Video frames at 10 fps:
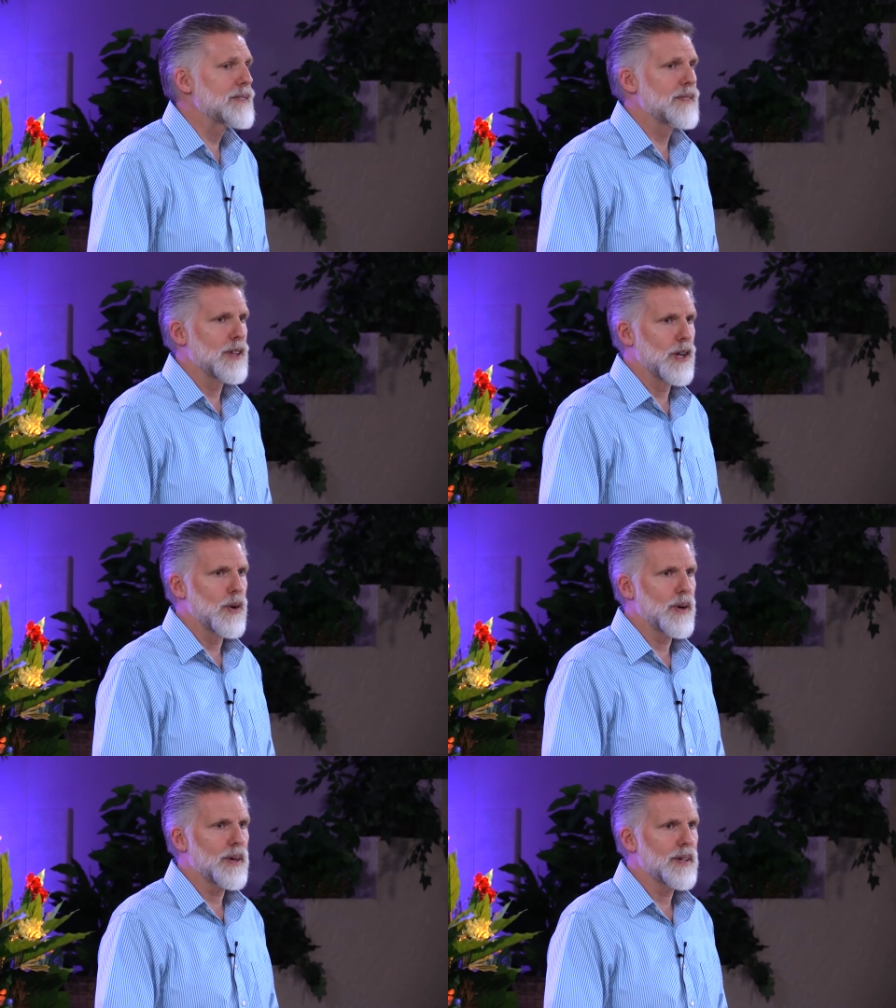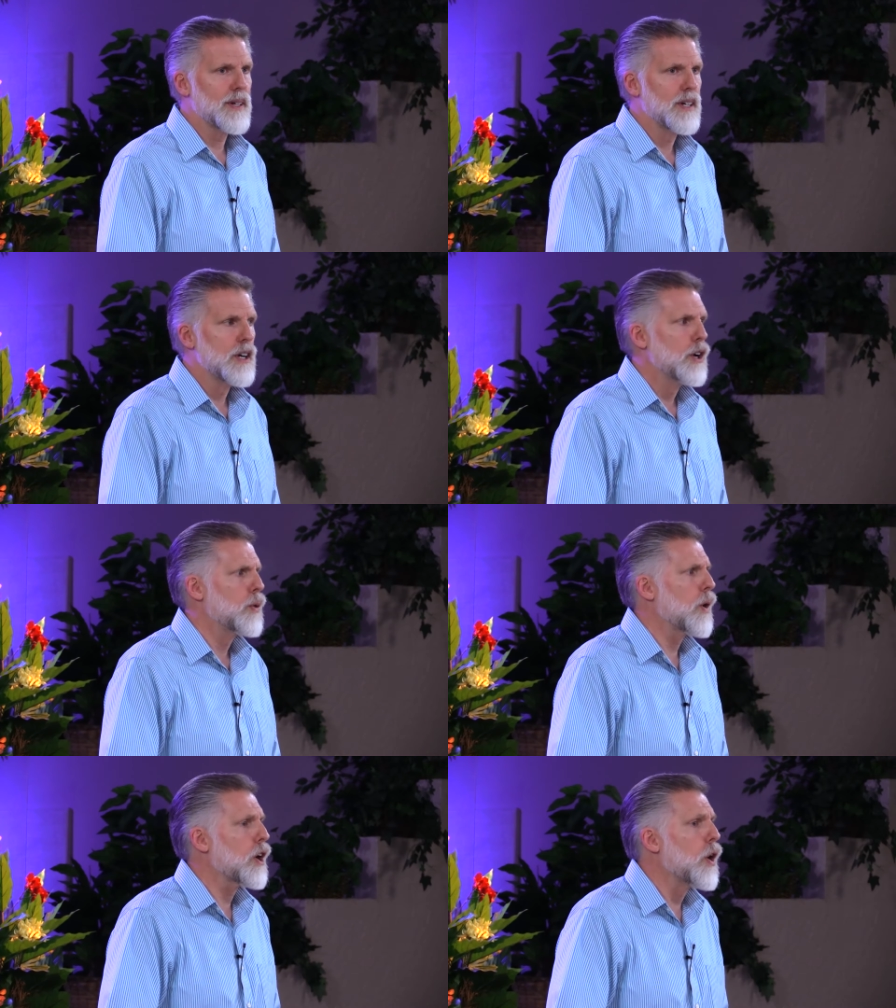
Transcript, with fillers: for the Lord, who are